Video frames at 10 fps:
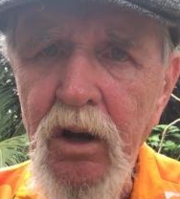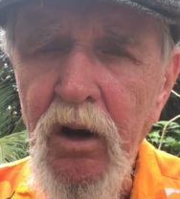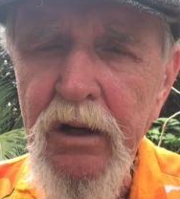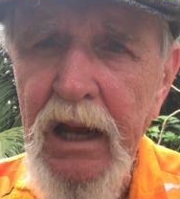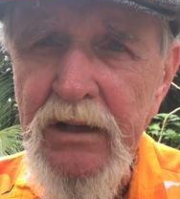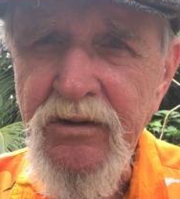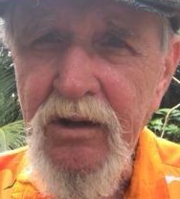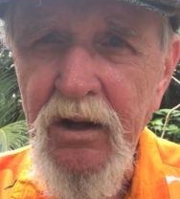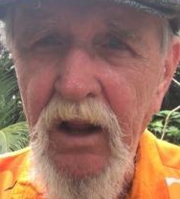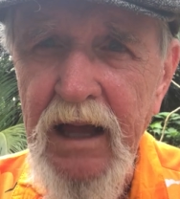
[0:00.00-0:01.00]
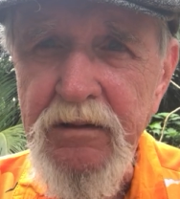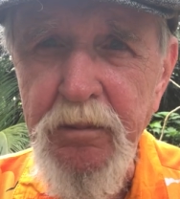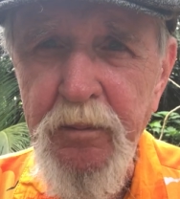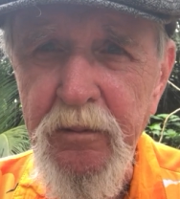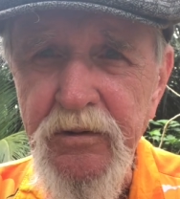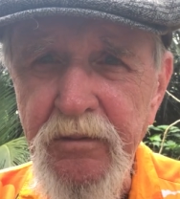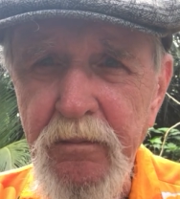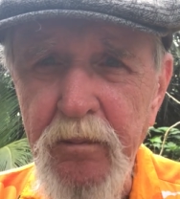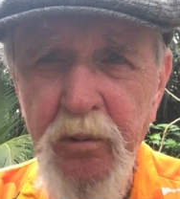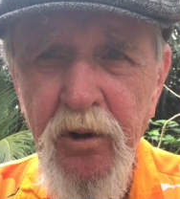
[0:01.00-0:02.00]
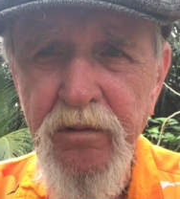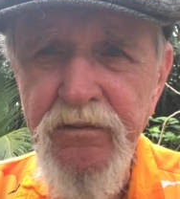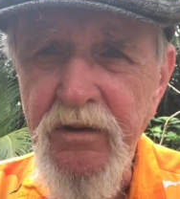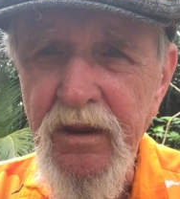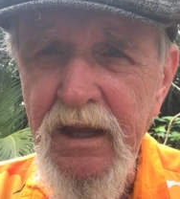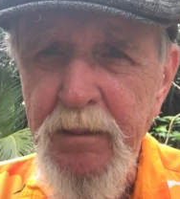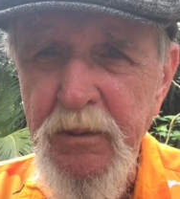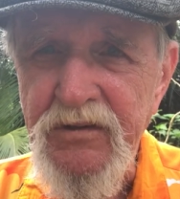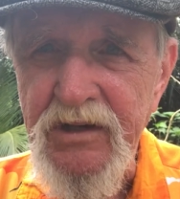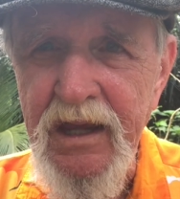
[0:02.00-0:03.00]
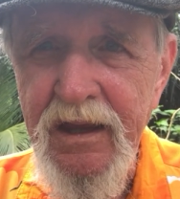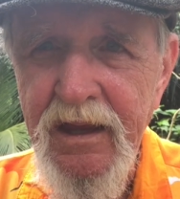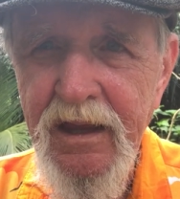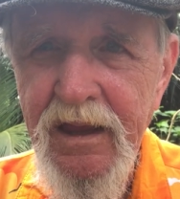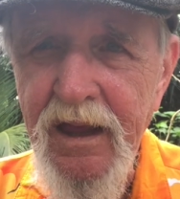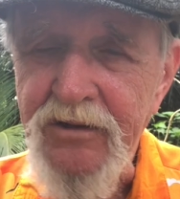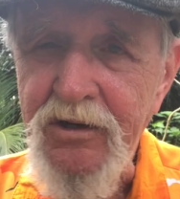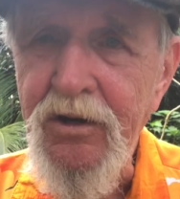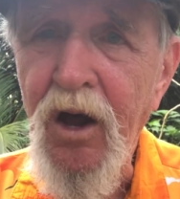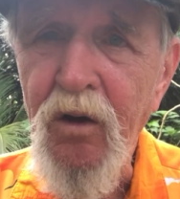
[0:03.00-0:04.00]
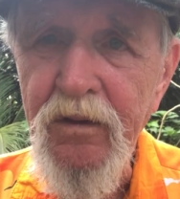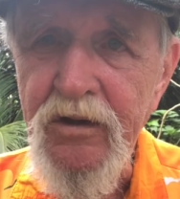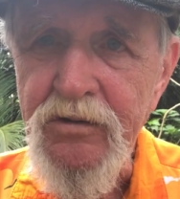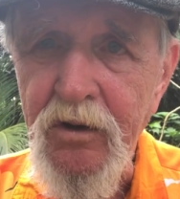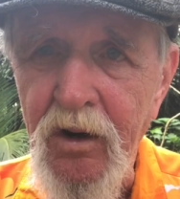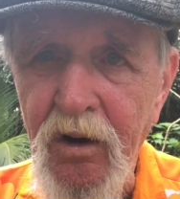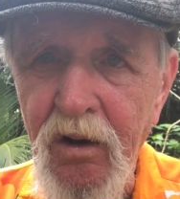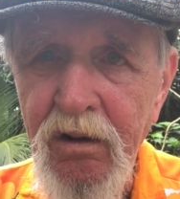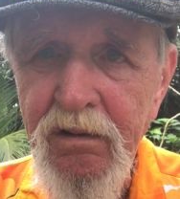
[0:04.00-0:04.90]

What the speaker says: going to still have to prove to the embassy that you know this girl.